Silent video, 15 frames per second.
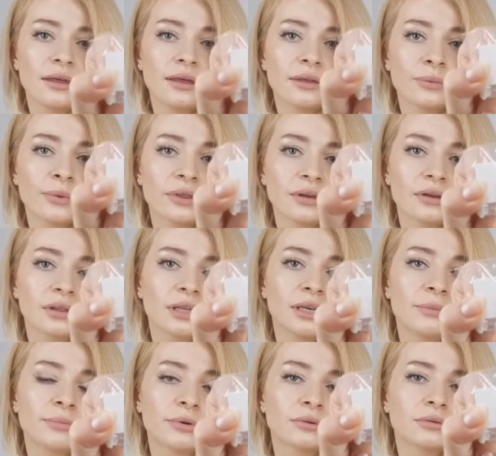and with a
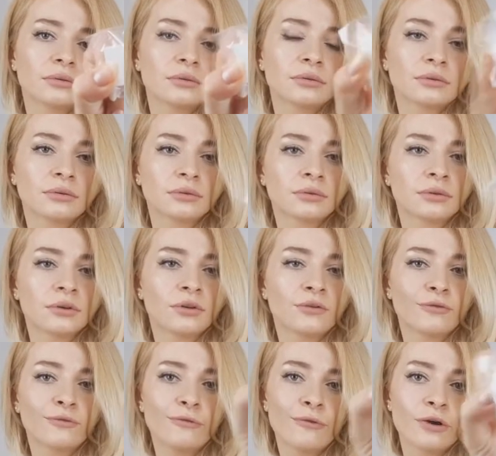clip
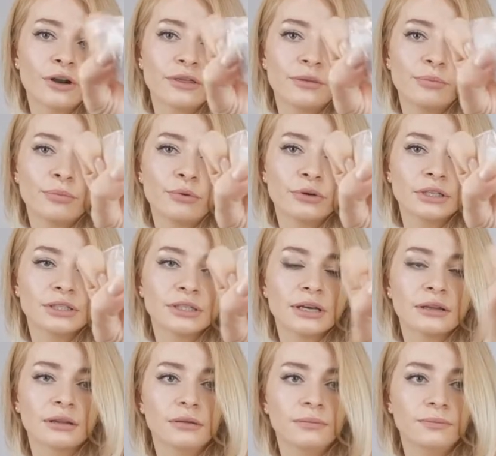for the ponytail.